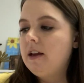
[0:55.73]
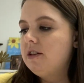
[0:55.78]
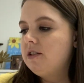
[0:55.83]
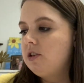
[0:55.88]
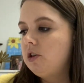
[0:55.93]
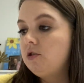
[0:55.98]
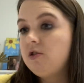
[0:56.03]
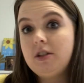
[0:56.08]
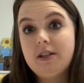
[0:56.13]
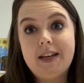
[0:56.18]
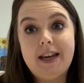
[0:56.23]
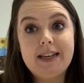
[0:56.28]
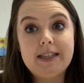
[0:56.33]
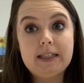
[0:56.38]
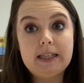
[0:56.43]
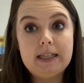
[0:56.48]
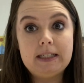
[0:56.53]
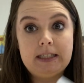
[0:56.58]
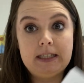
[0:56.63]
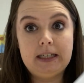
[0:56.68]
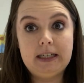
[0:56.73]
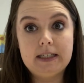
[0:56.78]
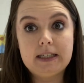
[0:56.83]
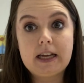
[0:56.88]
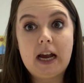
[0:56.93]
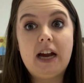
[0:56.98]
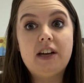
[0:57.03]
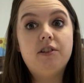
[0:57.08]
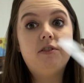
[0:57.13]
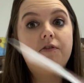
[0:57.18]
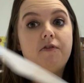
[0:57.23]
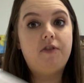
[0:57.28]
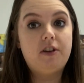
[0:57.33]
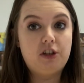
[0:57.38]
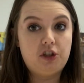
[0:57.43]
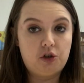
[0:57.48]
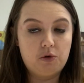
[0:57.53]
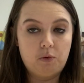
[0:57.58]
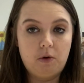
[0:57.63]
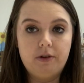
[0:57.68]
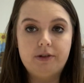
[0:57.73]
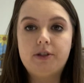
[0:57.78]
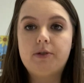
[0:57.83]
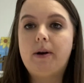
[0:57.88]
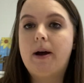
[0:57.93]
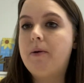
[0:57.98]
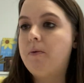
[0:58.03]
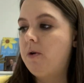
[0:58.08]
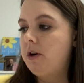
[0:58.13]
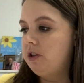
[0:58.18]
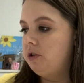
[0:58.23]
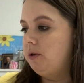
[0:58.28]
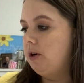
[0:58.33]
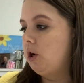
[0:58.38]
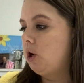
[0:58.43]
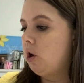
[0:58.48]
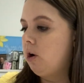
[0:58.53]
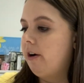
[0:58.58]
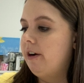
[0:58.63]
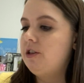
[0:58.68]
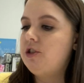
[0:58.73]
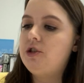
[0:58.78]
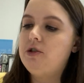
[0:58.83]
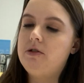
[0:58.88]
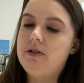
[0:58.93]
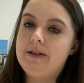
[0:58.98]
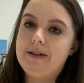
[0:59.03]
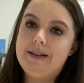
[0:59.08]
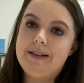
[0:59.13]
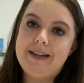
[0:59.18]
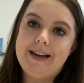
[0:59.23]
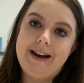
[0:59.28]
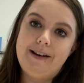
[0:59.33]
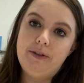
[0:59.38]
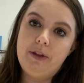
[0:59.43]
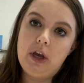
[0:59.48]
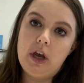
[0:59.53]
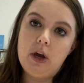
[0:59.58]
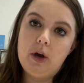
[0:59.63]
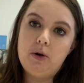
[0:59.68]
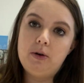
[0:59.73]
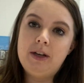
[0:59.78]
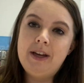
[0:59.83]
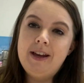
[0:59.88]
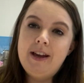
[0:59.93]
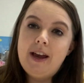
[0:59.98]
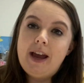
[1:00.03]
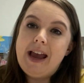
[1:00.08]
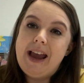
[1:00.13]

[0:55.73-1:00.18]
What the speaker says: So today's lesson is kind of visual, so I want to encourage you to download,